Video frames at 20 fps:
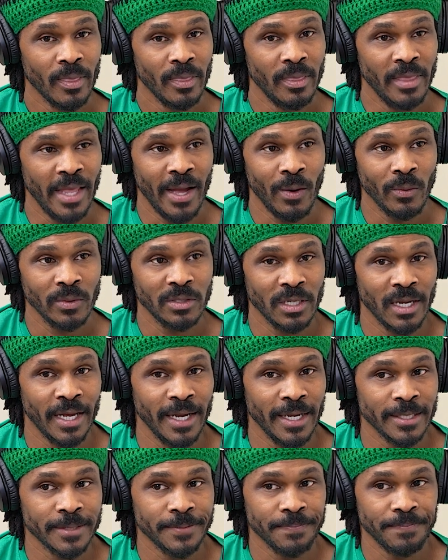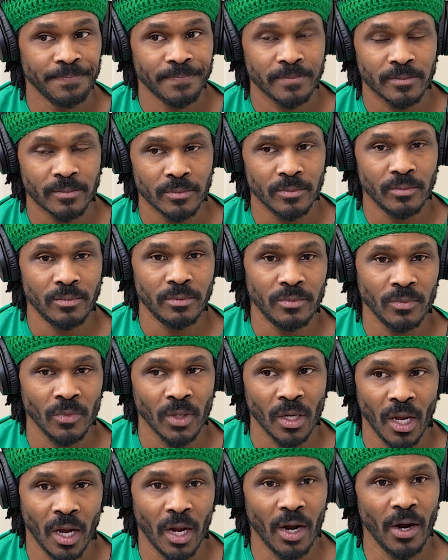Now it's like,
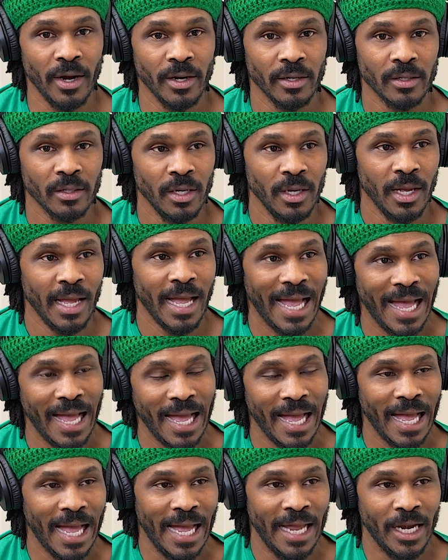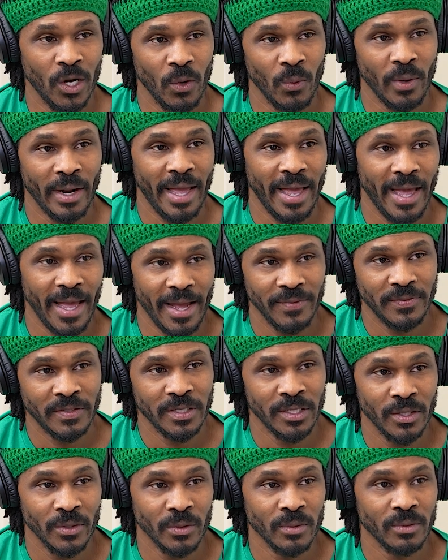all right, I know what I have
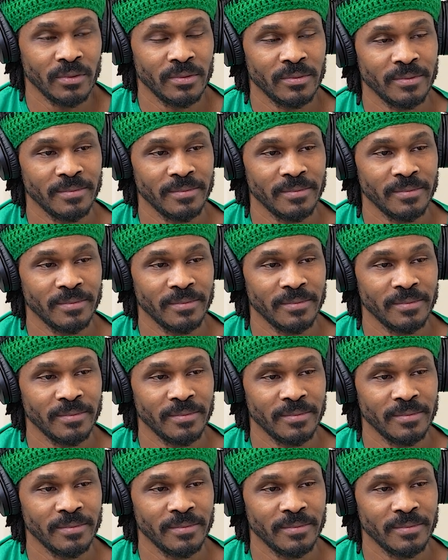to do.